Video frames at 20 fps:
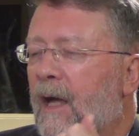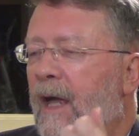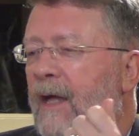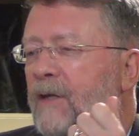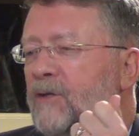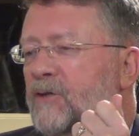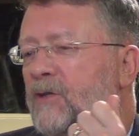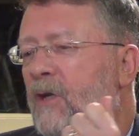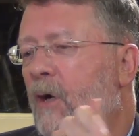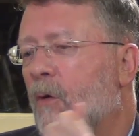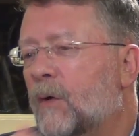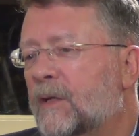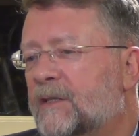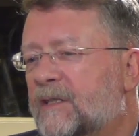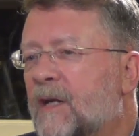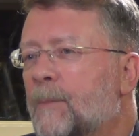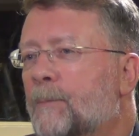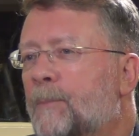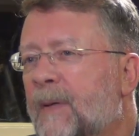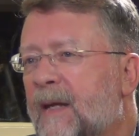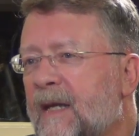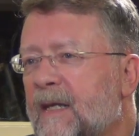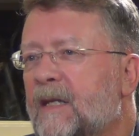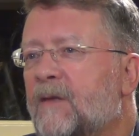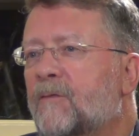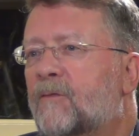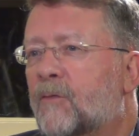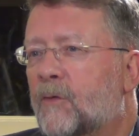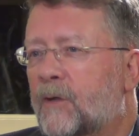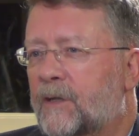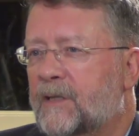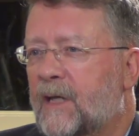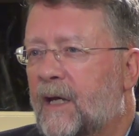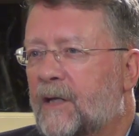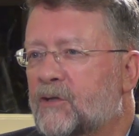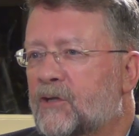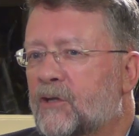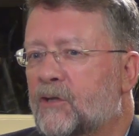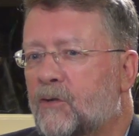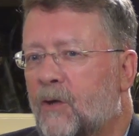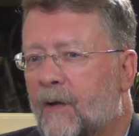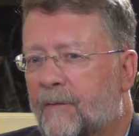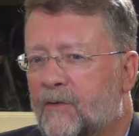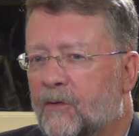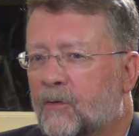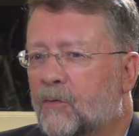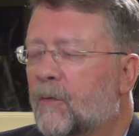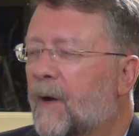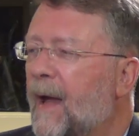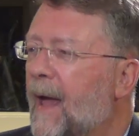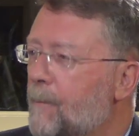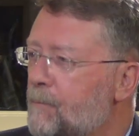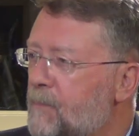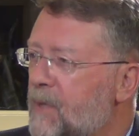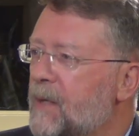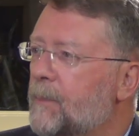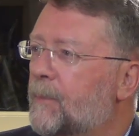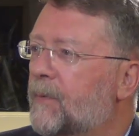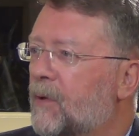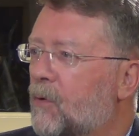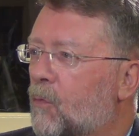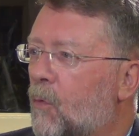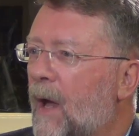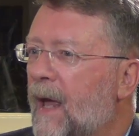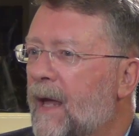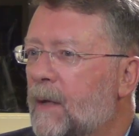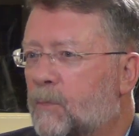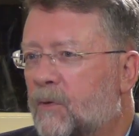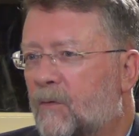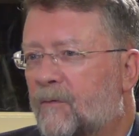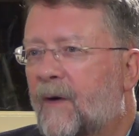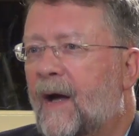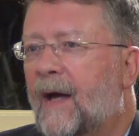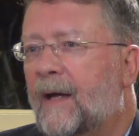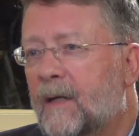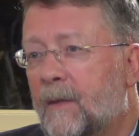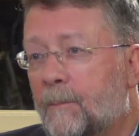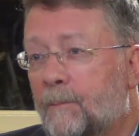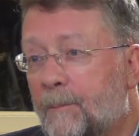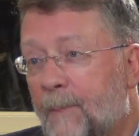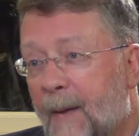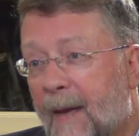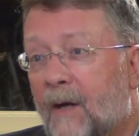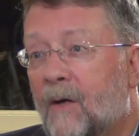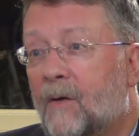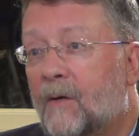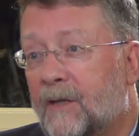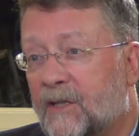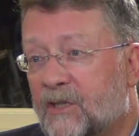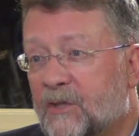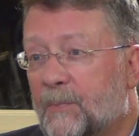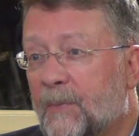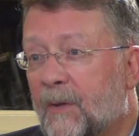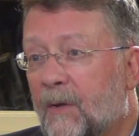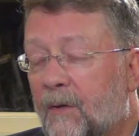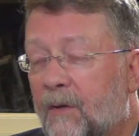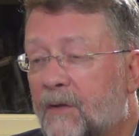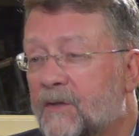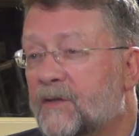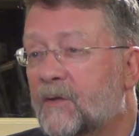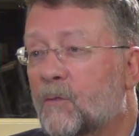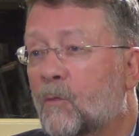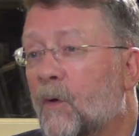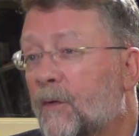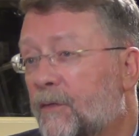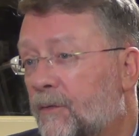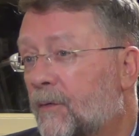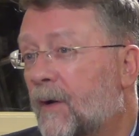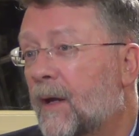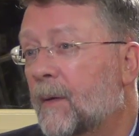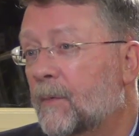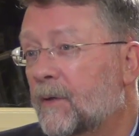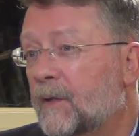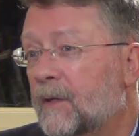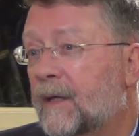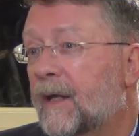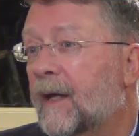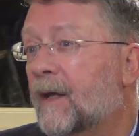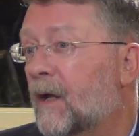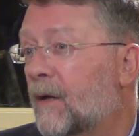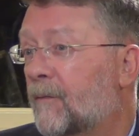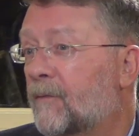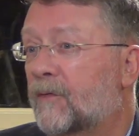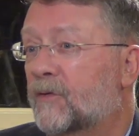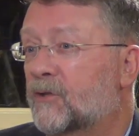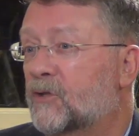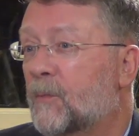And so it's competing for attention. You have to grab people away and provide a better experience than what they're able to get off of their